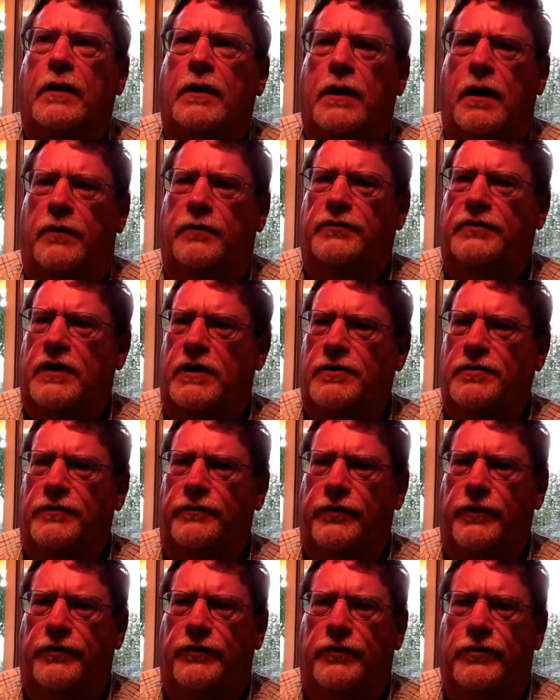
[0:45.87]
I was scheduled
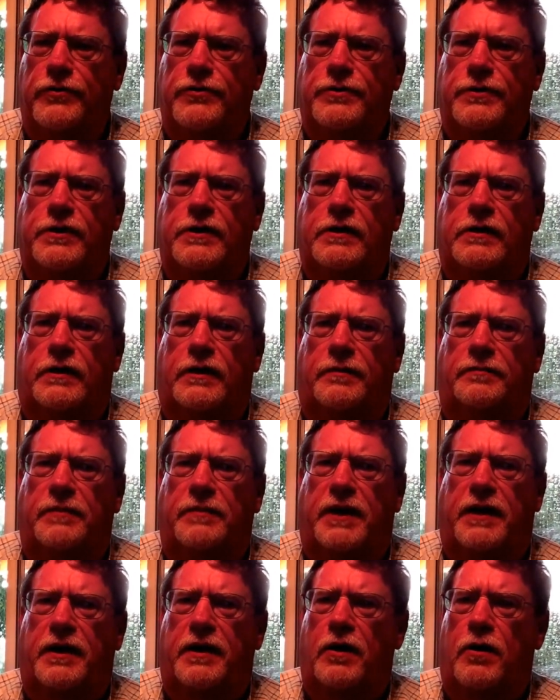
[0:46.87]
for surgery on
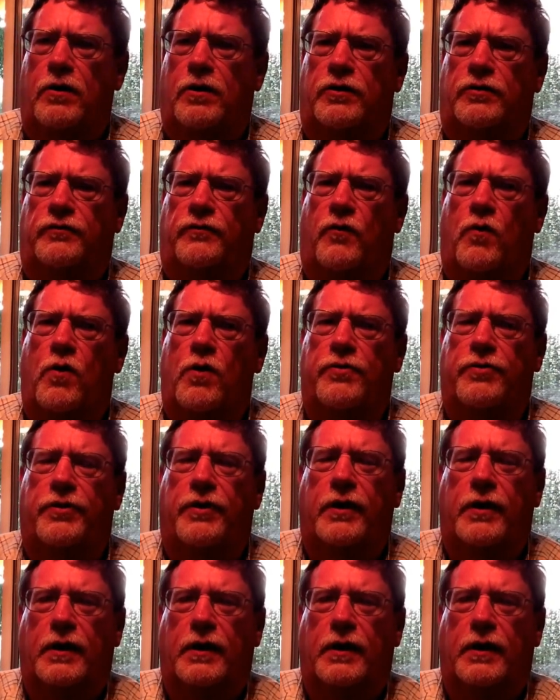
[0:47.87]
Monday, August 4th.